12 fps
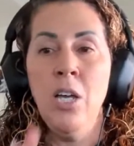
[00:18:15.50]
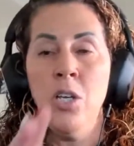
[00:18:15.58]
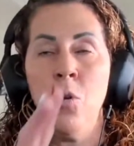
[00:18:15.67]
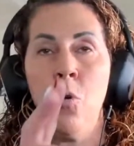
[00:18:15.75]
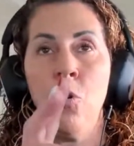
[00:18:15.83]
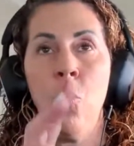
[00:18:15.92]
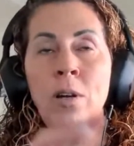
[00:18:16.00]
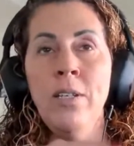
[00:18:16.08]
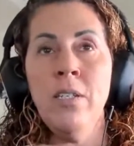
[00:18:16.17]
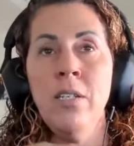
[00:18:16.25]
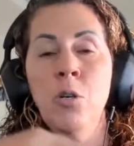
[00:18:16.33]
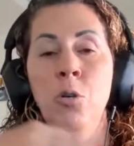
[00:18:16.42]
you're going
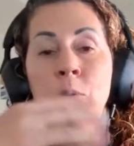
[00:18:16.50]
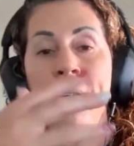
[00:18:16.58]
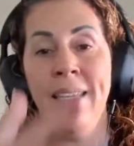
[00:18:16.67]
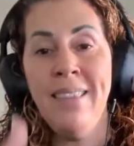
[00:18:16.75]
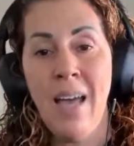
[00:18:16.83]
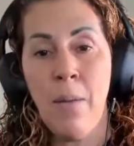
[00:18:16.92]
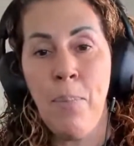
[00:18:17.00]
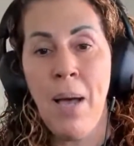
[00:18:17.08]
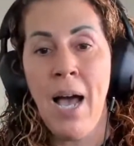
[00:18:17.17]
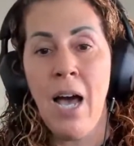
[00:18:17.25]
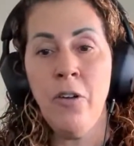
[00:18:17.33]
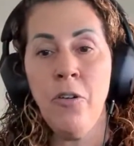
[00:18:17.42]
to create that
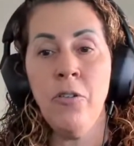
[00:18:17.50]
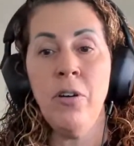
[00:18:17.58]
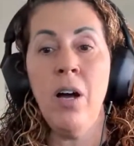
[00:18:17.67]
pattern